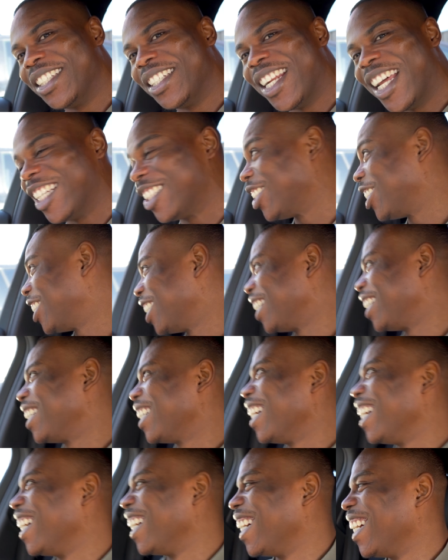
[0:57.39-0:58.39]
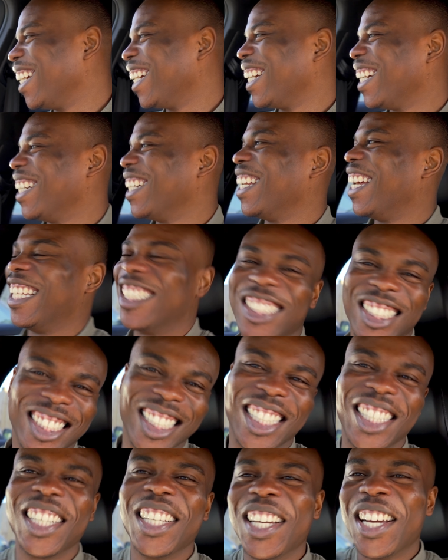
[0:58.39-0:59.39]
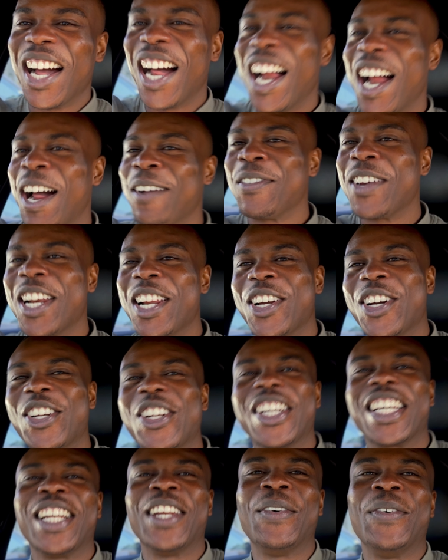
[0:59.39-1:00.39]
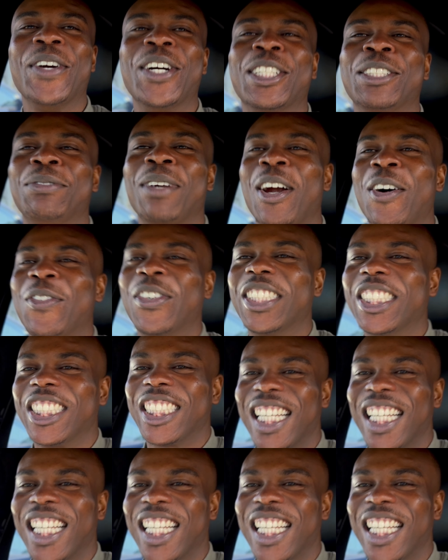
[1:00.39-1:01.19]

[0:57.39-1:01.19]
that's sick. That's sick. Oh, I'm gonna go look at the wheels, bro. 1